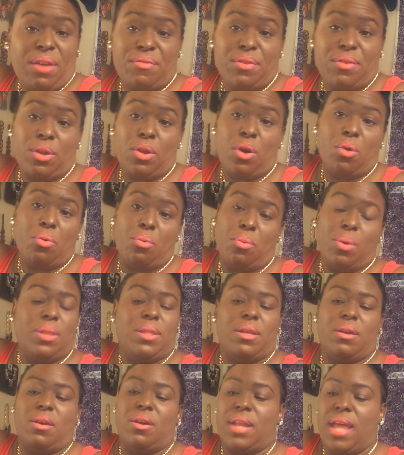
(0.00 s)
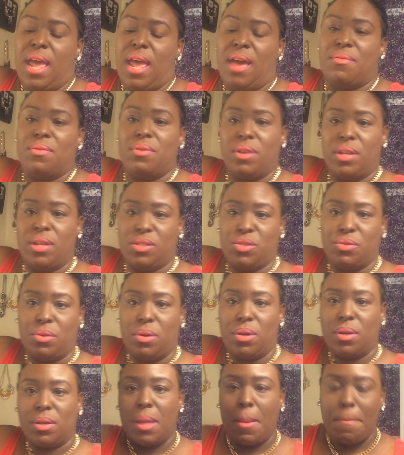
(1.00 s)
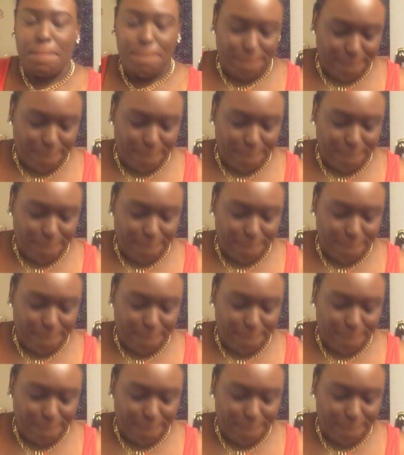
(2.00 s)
ever know what they're going to have on their truck.